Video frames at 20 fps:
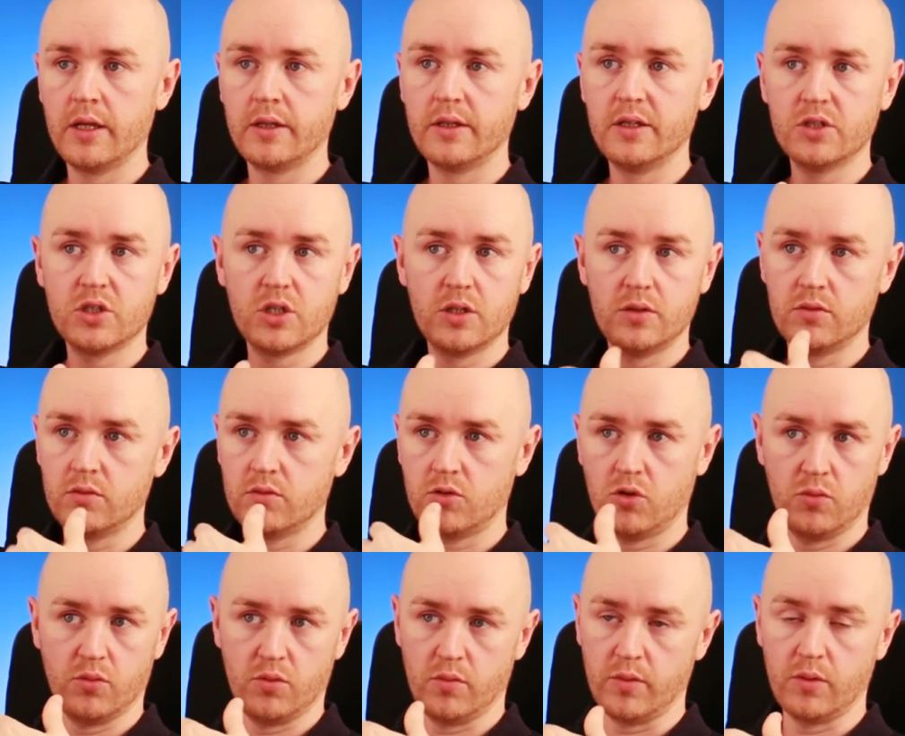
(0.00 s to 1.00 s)
This can
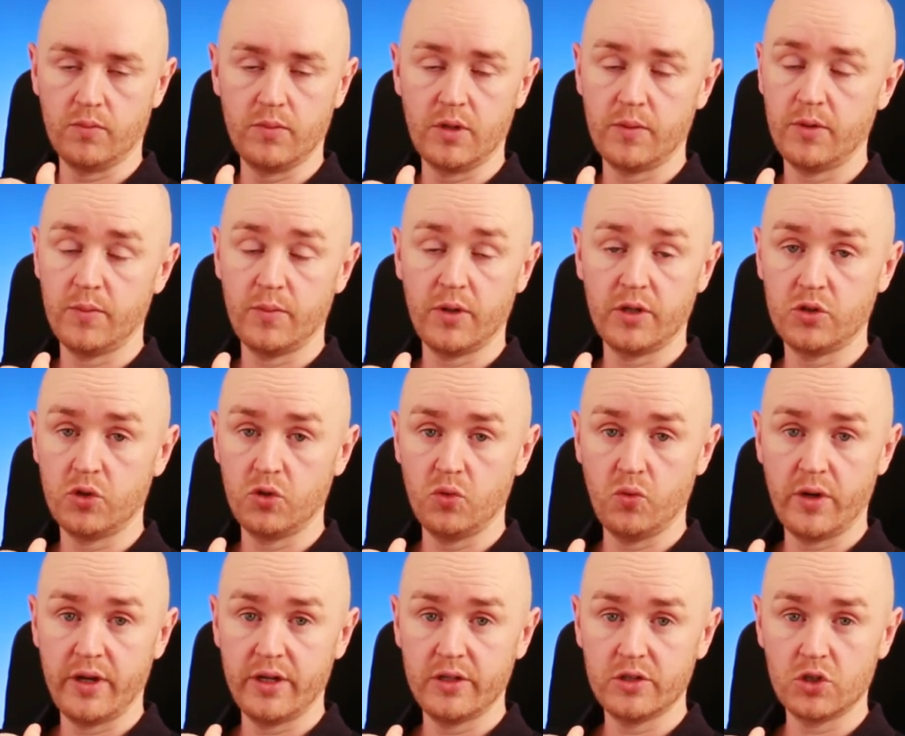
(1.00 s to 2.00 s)
come about maybe by two
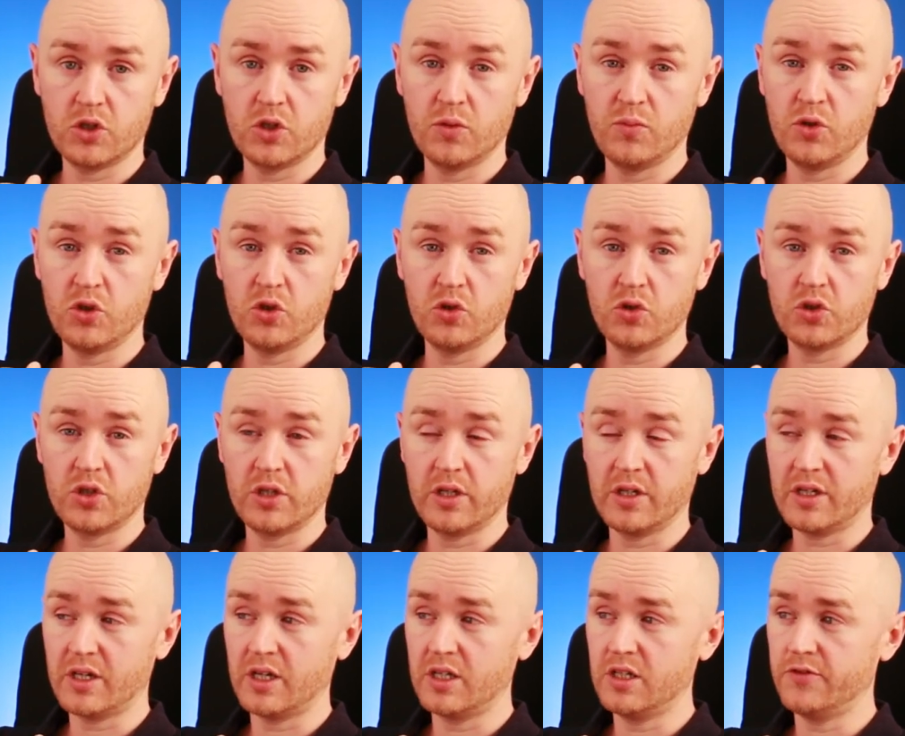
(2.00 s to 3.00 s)
ways. It can be just
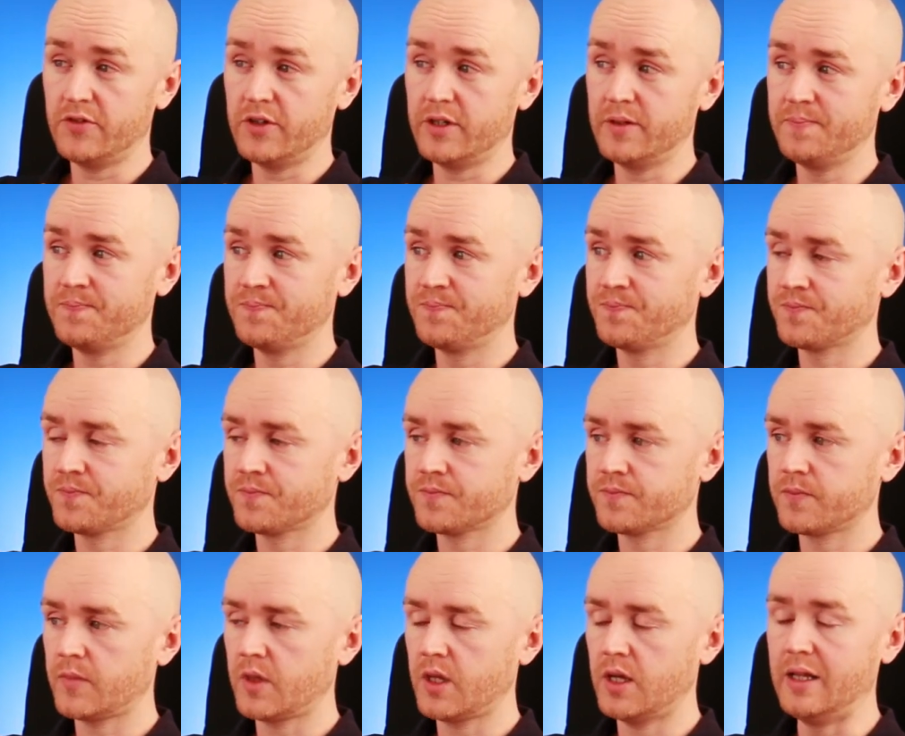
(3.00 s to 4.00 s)
a kind of a
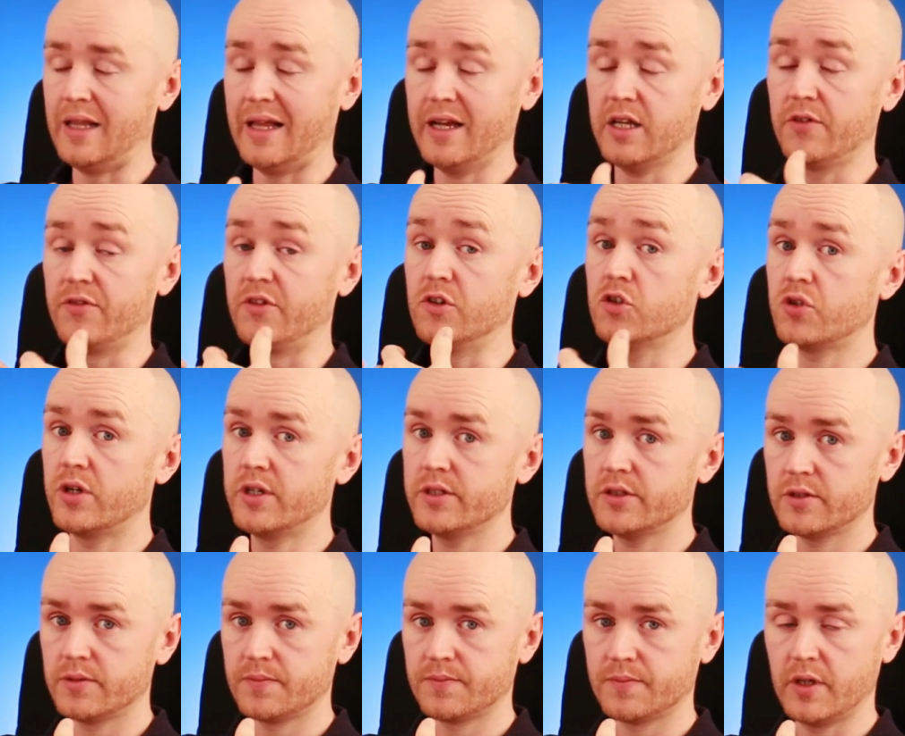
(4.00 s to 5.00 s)
lack of
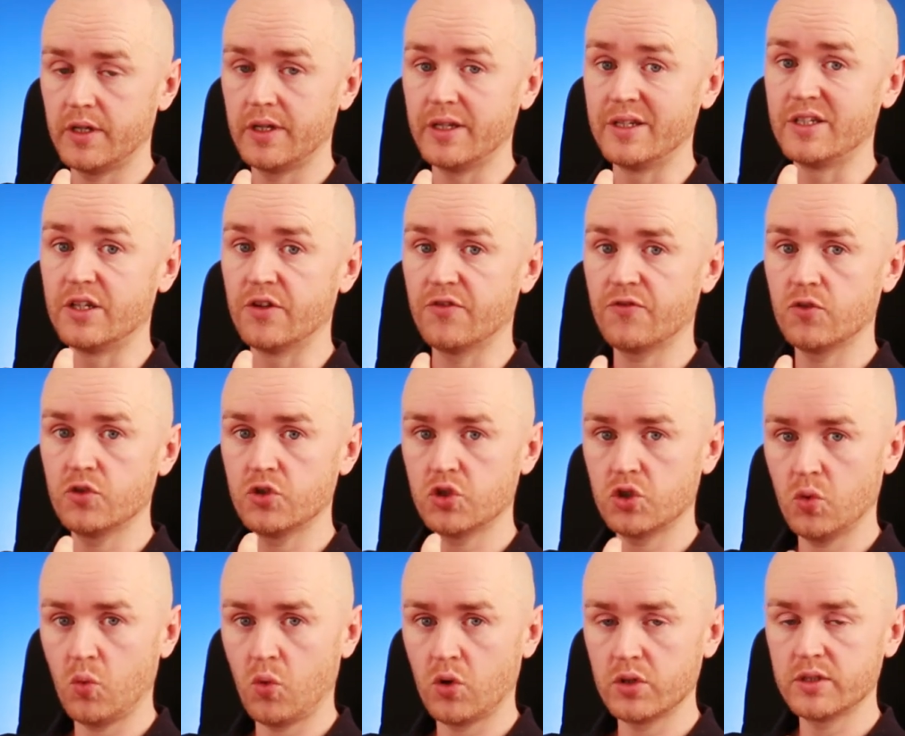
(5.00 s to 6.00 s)
interest an indifference
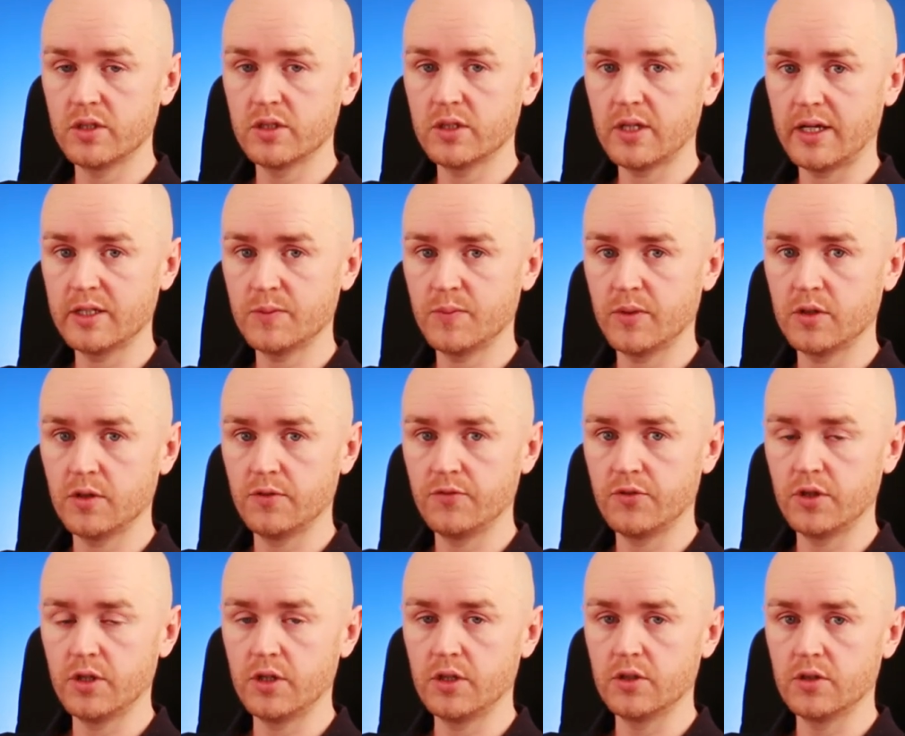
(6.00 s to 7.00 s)
towards this aspect of
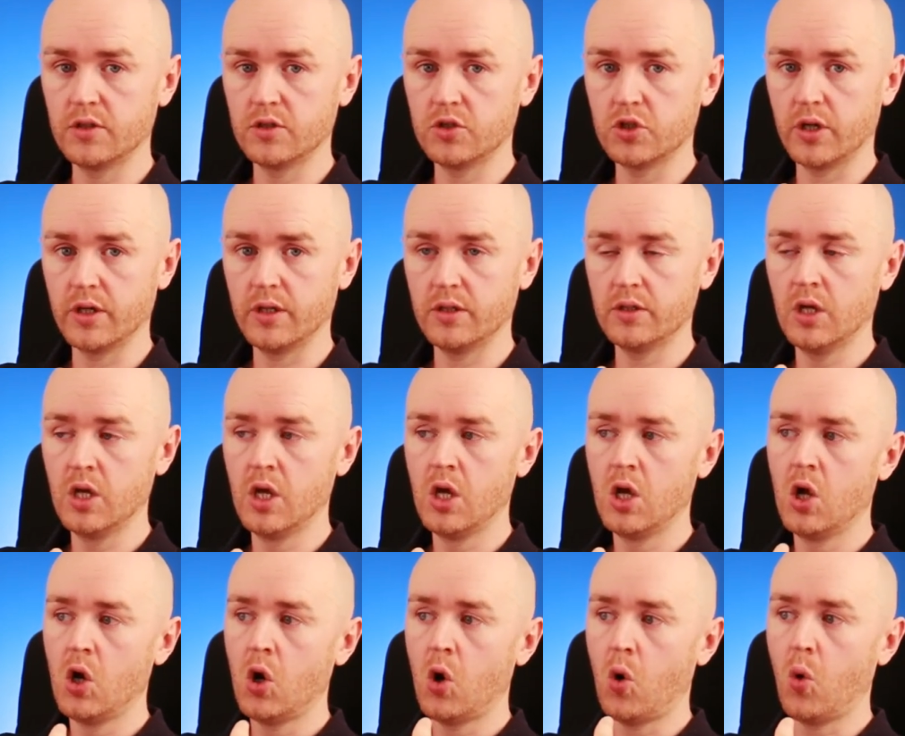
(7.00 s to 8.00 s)
the child,
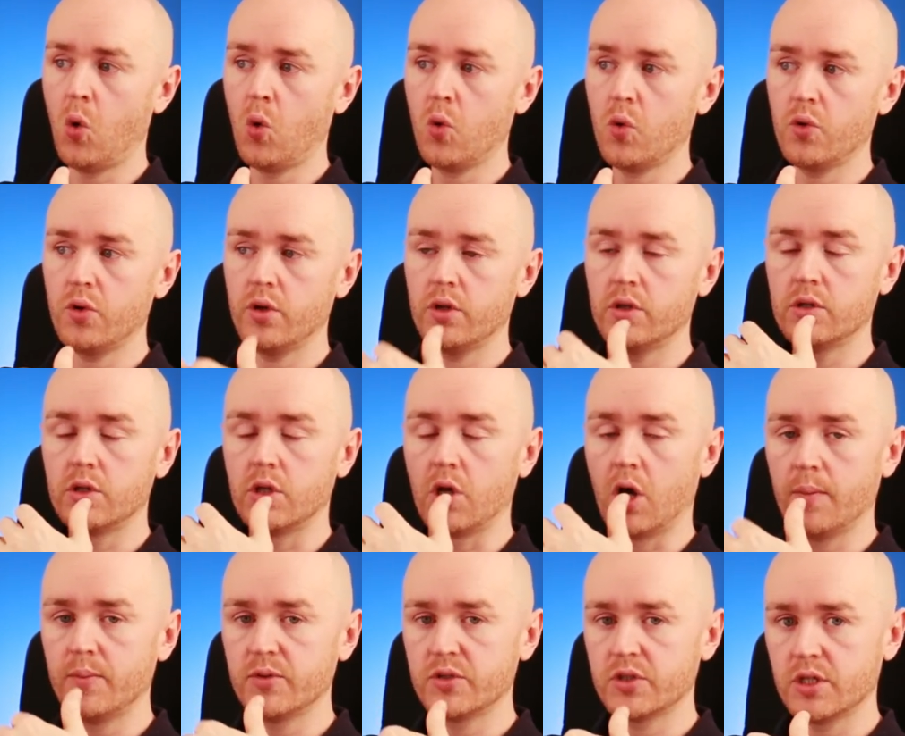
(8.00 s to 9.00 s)
or the
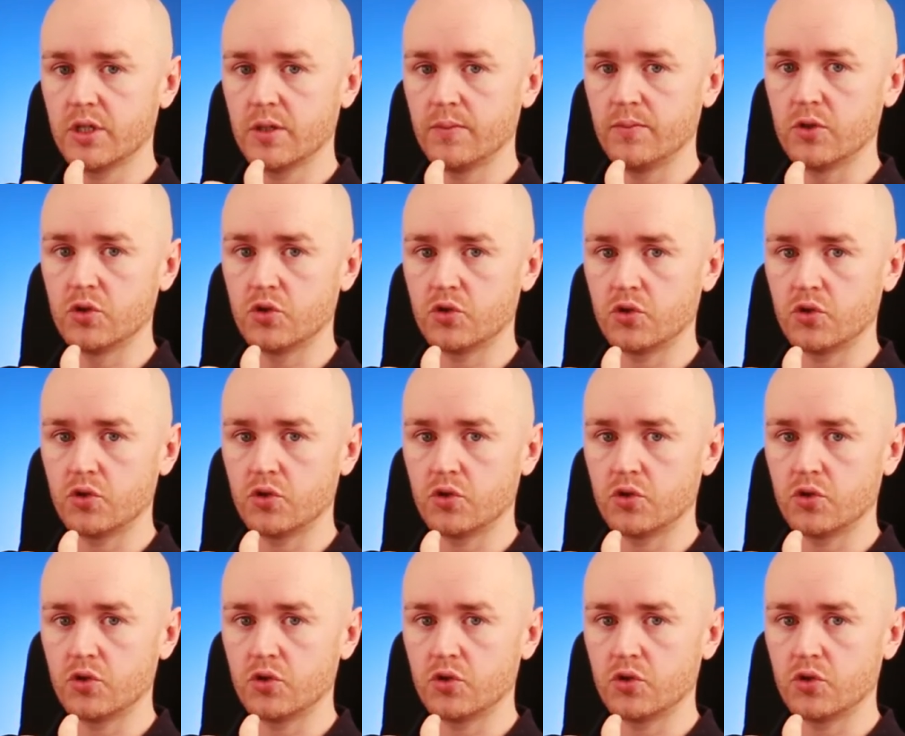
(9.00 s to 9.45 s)
opposite could be